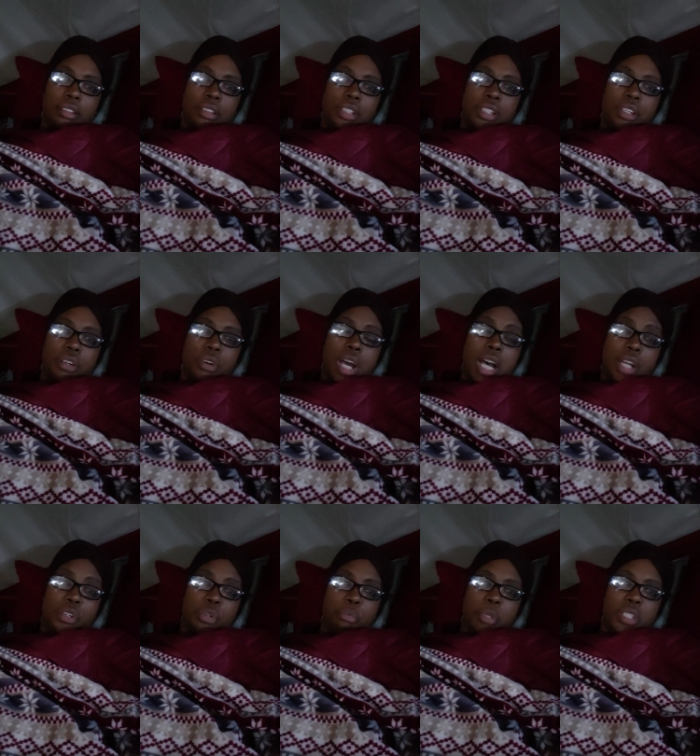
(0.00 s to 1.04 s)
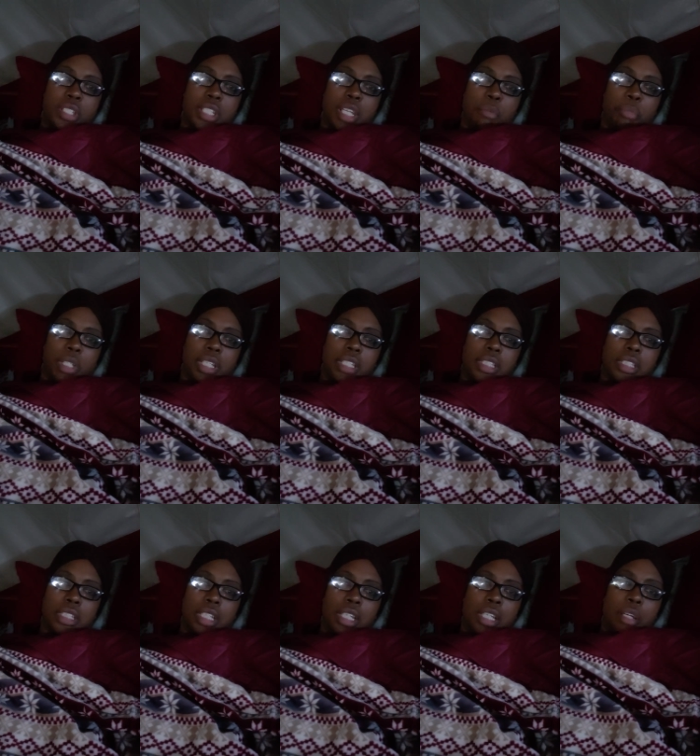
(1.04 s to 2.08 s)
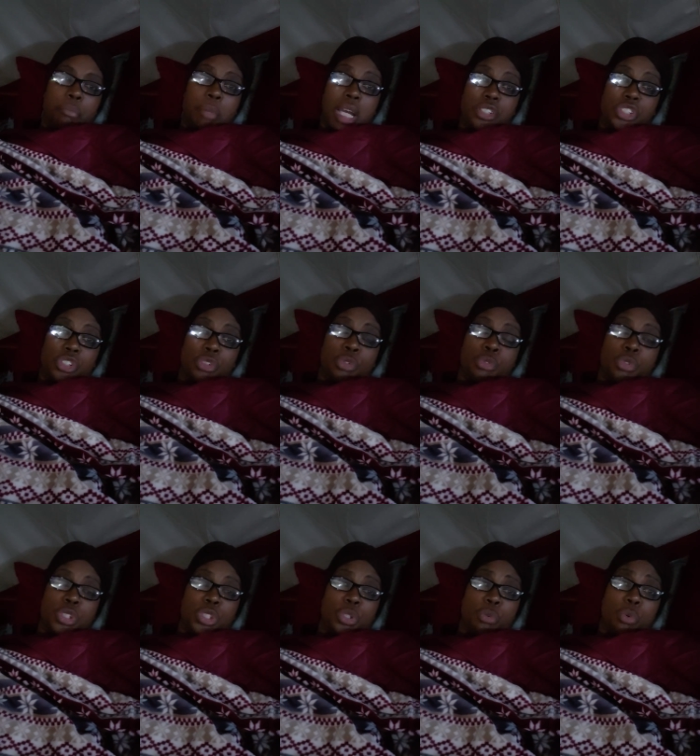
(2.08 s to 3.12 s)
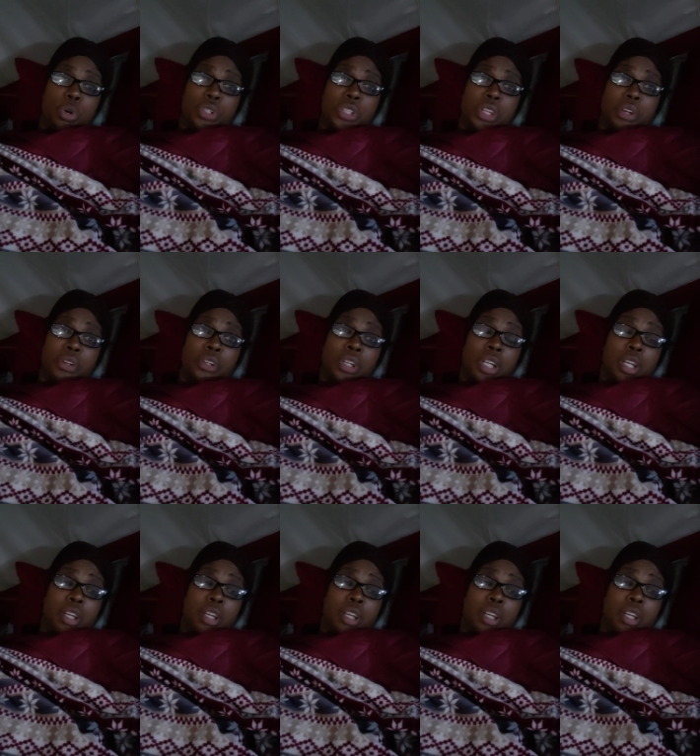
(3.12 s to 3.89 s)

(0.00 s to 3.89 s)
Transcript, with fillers: You know, honor must take place by children toward their,